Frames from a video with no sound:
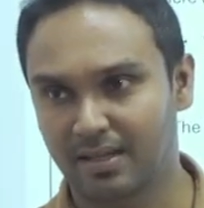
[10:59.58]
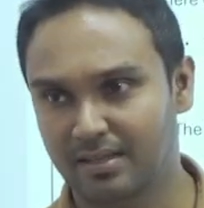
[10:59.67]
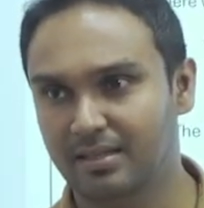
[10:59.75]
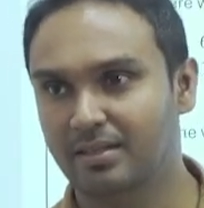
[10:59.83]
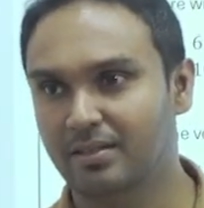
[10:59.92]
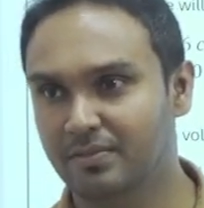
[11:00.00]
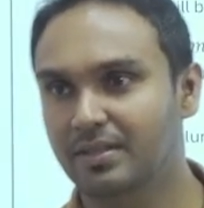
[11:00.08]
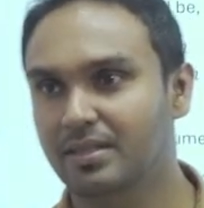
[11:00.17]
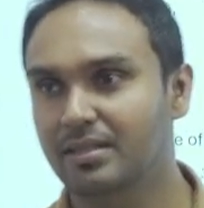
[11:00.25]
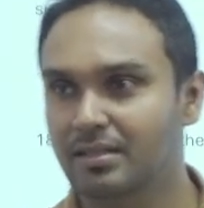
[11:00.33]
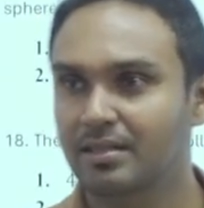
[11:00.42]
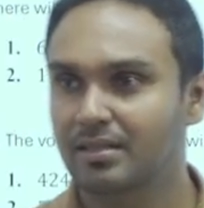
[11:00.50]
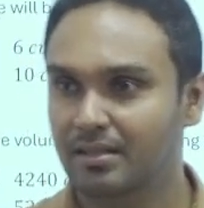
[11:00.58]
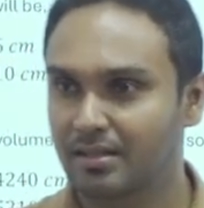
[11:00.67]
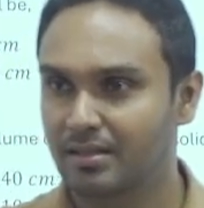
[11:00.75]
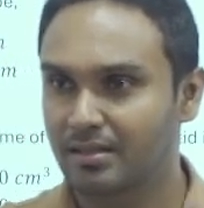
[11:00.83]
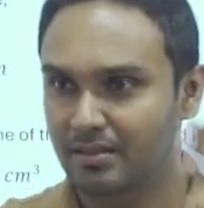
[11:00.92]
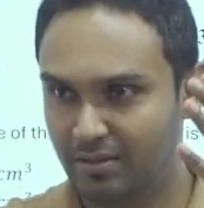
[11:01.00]
of the
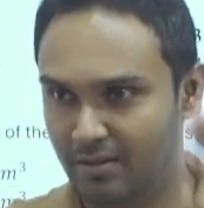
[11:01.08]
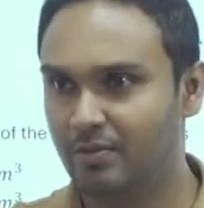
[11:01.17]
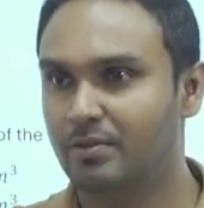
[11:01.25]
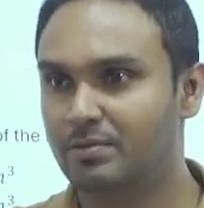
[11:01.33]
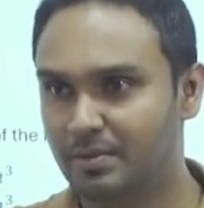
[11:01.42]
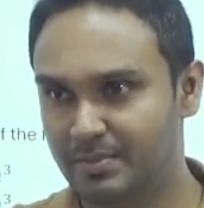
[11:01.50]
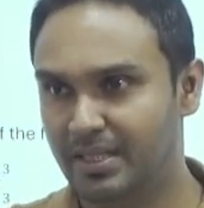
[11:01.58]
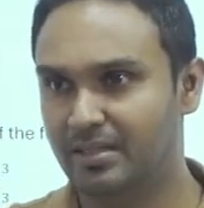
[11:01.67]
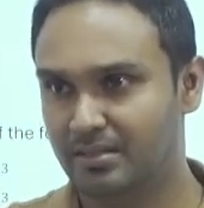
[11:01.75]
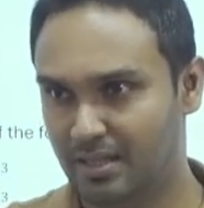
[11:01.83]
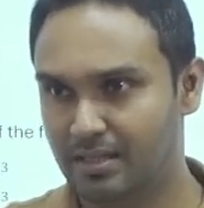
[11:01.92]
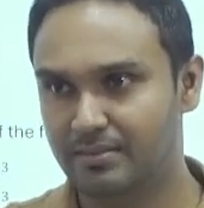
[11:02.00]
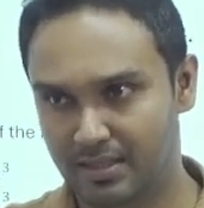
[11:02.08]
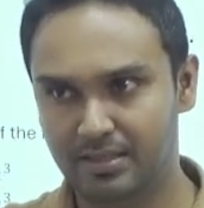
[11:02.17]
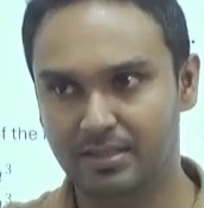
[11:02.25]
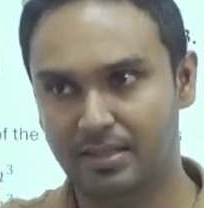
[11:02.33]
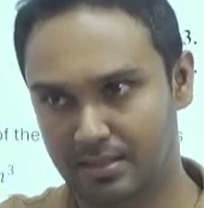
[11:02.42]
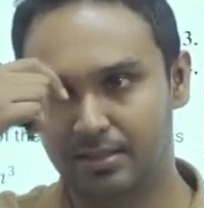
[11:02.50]
uniform object as we discussed
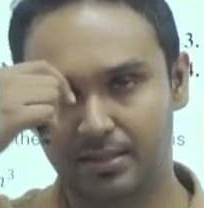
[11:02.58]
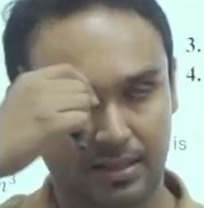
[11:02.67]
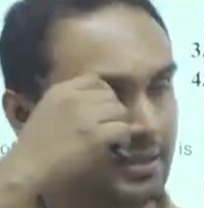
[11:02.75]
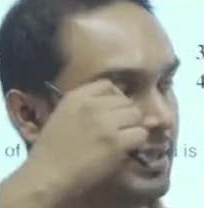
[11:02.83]
earlier. Yes.